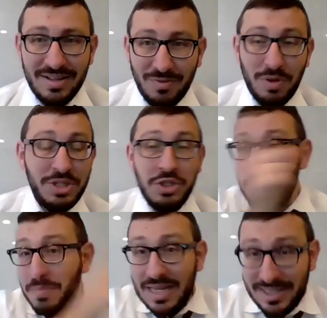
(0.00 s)
Once you
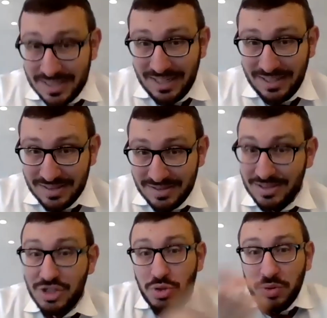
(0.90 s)
miss it,
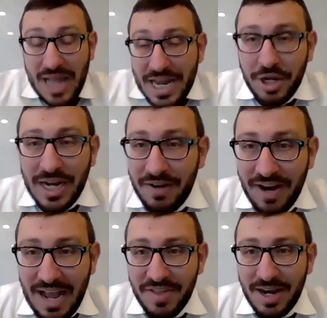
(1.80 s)
it's too late. You can never
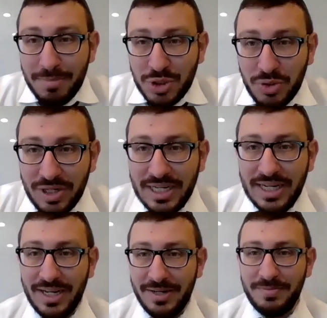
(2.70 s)
have that opportunity again.